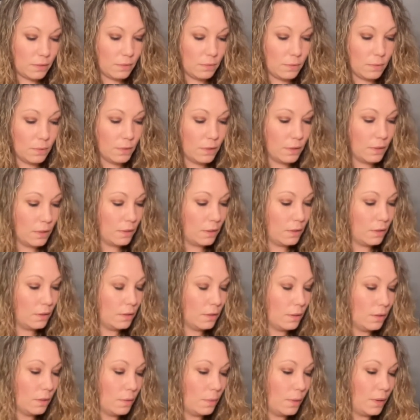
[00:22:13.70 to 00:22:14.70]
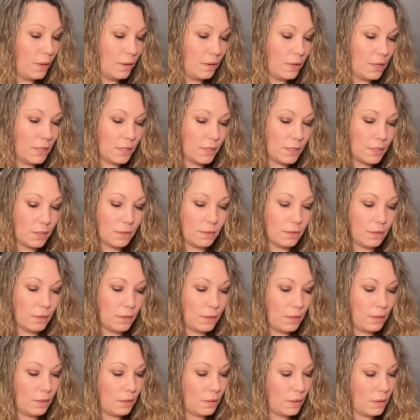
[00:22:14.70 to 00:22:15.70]
or Aquarius,
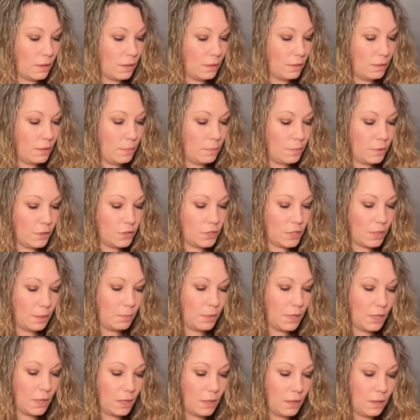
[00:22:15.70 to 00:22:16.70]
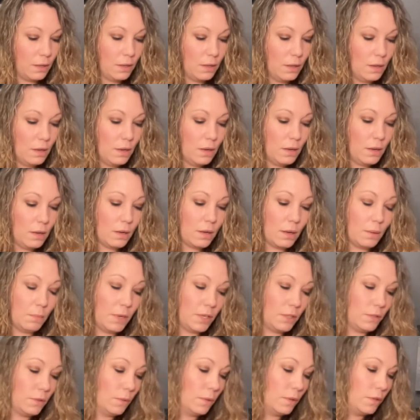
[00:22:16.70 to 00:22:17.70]
Libra, Gemini coming
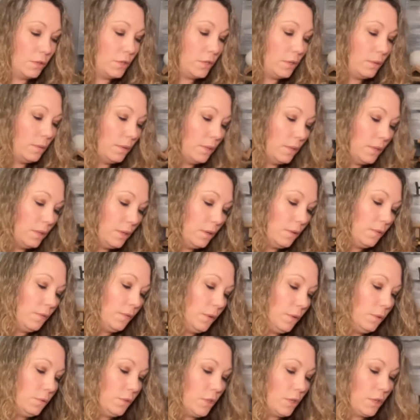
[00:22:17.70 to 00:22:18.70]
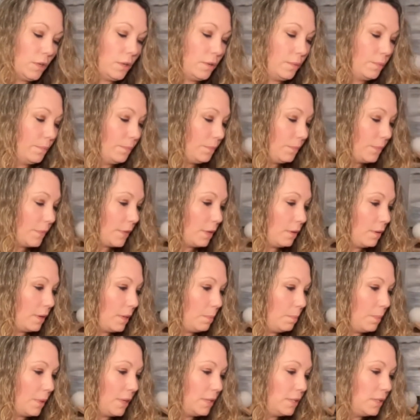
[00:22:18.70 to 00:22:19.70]
towards you in the near future. All right,
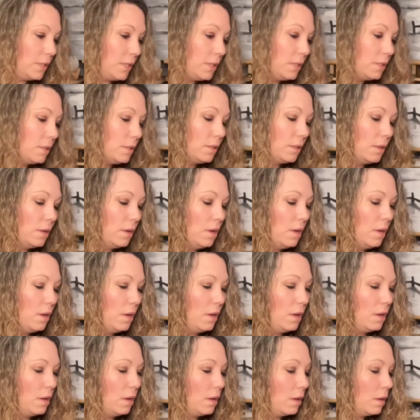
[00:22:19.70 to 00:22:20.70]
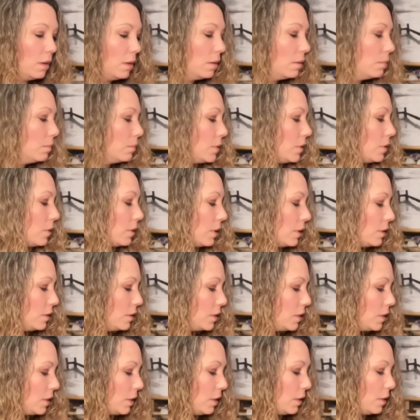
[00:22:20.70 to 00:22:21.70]
Pisces. So let's
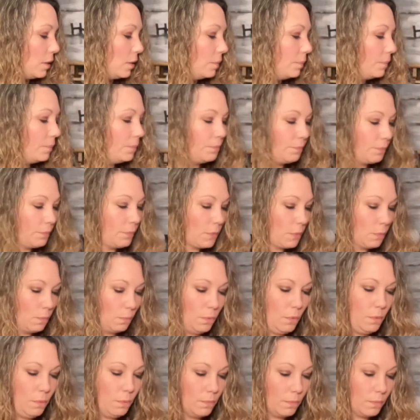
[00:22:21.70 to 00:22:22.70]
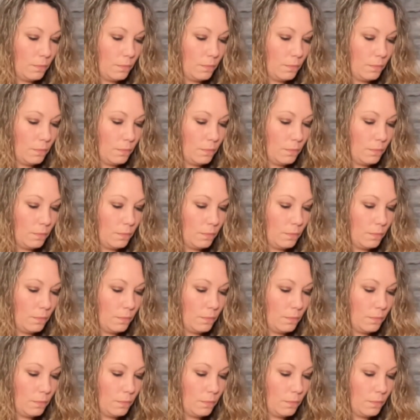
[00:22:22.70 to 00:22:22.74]
see. Ooh.